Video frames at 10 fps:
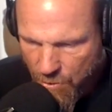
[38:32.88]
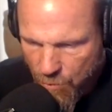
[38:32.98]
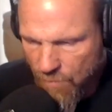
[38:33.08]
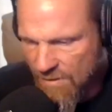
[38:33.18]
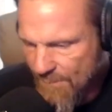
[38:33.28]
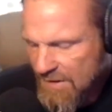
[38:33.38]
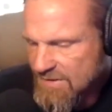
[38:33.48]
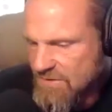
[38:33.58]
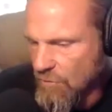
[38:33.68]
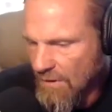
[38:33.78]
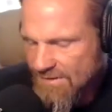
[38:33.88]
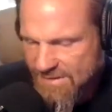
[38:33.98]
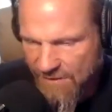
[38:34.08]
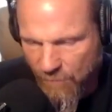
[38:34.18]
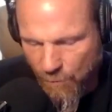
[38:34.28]
With a pistol, let's
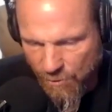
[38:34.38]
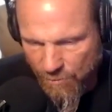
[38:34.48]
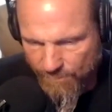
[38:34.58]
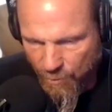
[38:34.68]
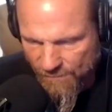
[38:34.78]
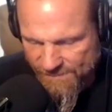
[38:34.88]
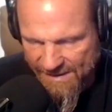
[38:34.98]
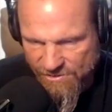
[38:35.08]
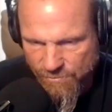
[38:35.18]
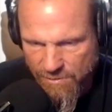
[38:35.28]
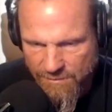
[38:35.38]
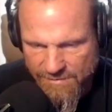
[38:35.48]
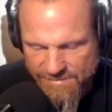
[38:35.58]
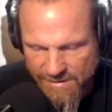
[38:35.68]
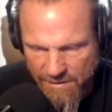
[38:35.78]
say if you were doing bullseye shooting,
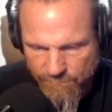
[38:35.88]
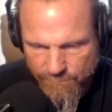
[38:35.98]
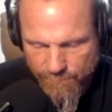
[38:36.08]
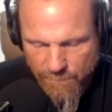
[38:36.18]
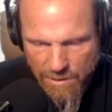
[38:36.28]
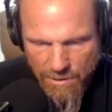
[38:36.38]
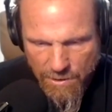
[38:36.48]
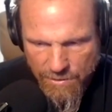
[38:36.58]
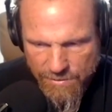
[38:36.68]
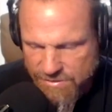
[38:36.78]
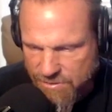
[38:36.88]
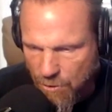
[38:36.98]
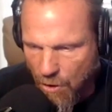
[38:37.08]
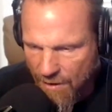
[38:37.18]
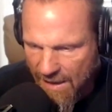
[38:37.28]
let's say
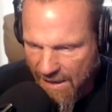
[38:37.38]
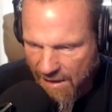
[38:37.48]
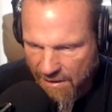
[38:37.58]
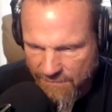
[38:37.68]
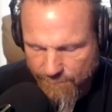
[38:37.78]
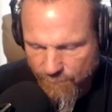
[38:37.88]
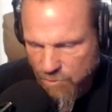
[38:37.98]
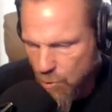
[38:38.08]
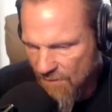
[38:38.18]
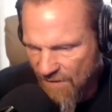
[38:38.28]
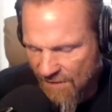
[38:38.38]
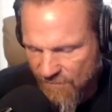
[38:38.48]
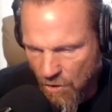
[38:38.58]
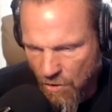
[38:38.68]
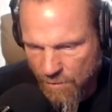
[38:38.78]
strong hand,
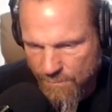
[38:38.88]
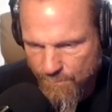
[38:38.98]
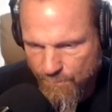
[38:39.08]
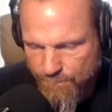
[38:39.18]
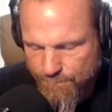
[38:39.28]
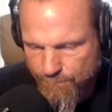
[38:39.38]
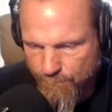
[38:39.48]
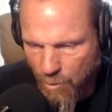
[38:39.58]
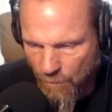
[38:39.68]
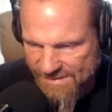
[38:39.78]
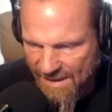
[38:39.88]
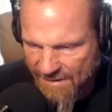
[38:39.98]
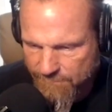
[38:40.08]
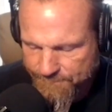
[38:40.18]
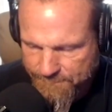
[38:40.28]
25-yard
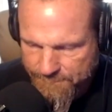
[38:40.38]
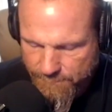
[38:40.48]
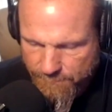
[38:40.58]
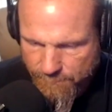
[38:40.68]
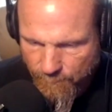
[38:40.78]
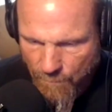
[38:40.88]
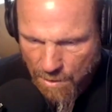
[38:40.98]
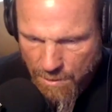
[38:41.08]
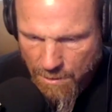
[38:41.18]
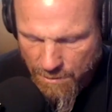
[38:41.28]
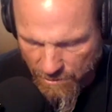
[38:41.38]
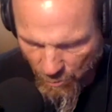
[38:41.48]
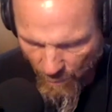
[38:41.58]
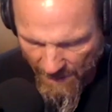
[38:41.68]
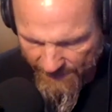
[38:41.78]
bullseye.
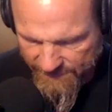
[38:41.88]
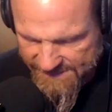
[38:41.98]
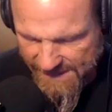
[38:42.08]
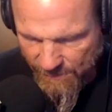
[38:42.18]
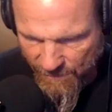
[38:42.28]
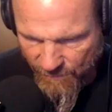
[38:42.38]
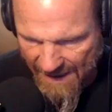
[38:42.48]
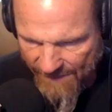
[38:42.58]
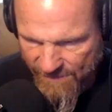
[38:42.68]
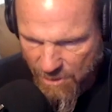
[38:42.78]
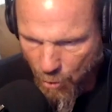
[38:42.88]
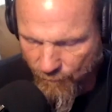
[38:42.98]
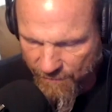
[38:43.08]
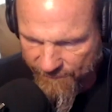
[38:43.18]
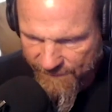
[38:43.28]
You want center of gravity
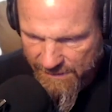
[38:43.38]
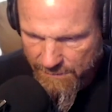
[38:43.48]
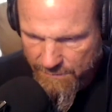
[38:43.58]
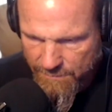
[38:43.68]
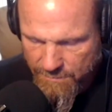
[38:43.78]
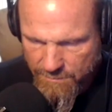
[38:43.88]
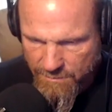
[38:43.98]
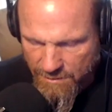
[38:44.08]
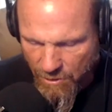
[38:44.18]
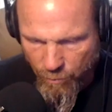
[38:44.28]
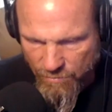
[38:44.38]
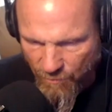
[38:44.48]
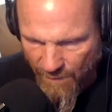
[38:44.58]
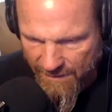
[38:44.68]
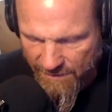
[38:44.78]
over your feet, you know,
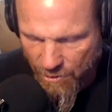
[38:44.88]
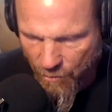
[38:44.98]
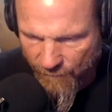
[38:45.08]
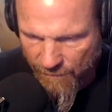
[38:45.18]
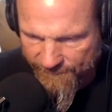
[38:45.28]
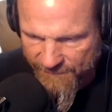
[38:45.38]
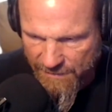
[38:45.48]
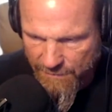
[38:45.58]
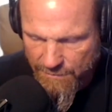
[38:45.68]
directly over your feet.